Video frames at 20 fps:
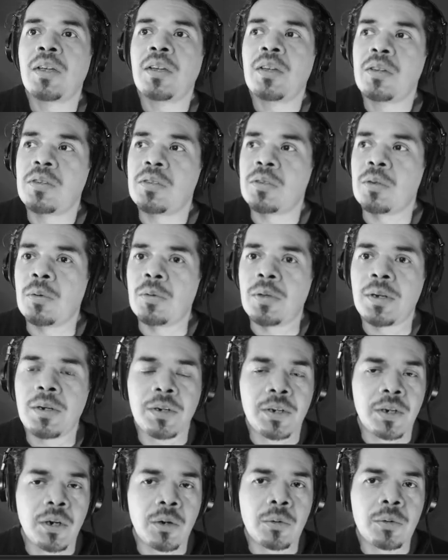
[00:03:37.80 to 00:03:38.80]
So there
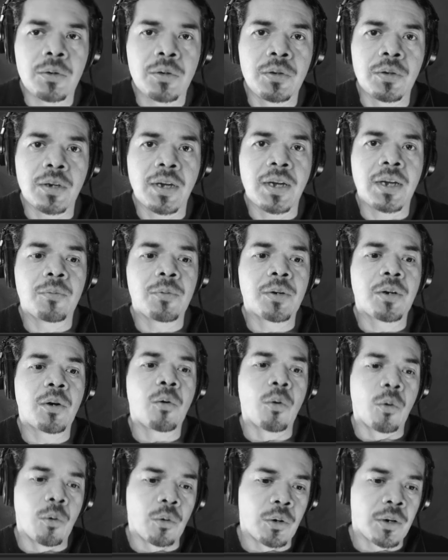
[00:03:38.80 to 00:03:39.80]
you go. You can
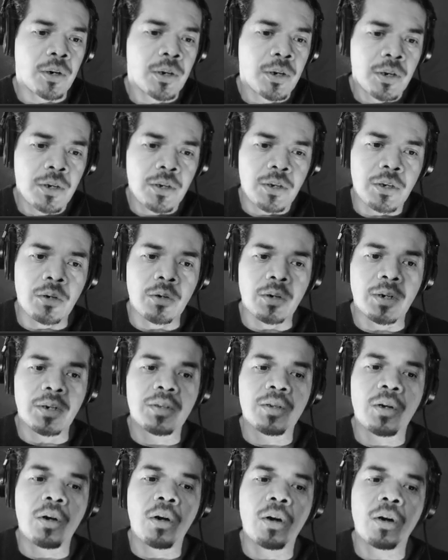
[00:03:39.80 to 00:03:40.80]
record your
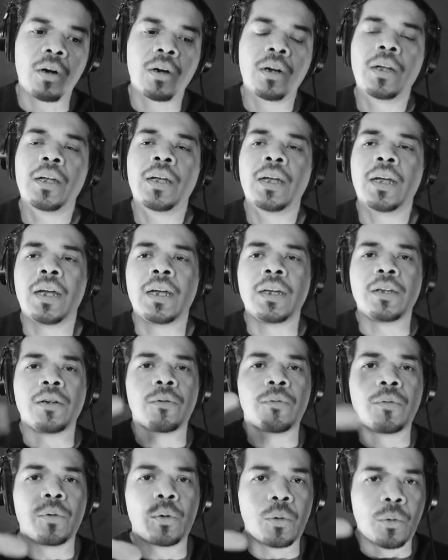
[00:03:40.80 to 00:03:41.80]
guitar and
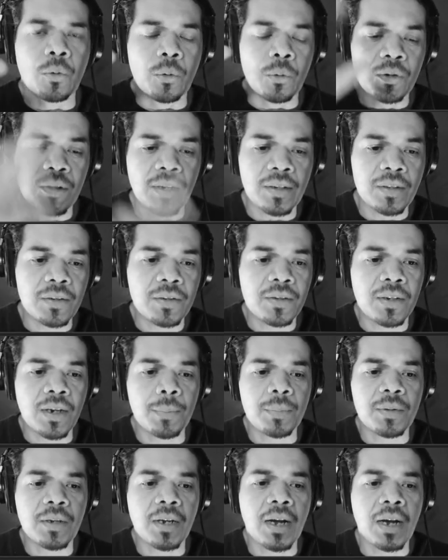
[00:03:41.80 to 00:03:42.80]
your vocals at the
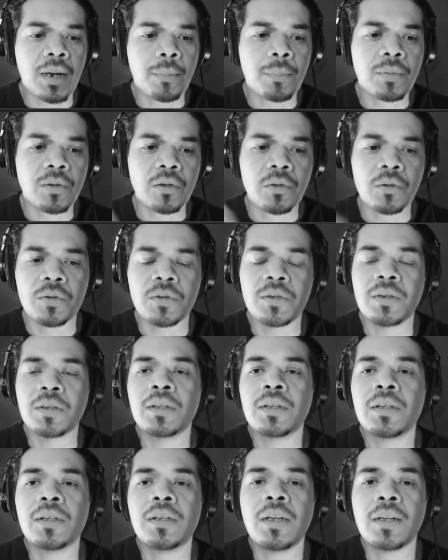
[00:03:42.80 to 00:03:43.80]
same time
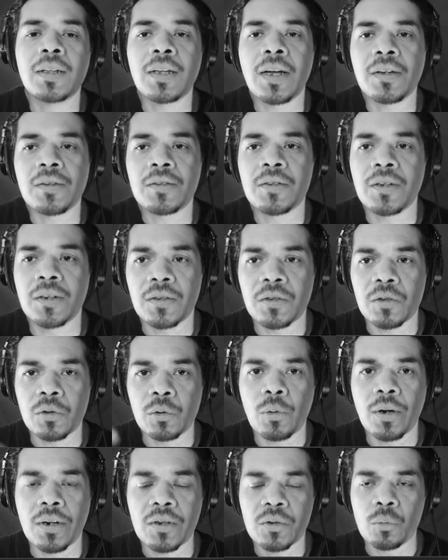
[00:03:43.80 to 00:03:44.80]
using the Line 6
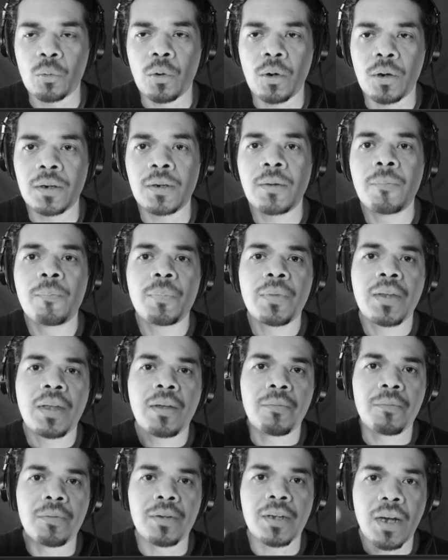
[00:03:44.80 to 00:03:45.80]
UX1
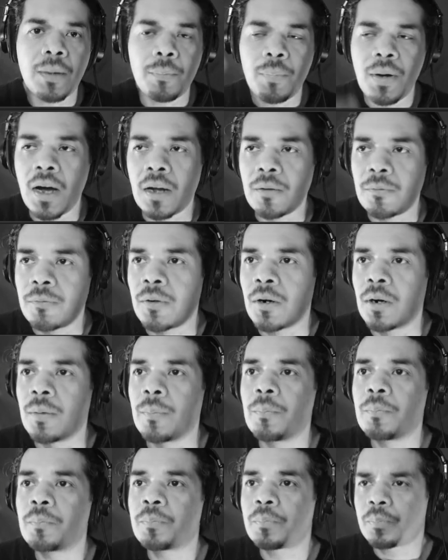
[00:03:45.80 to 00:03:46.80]
via Pod Farm.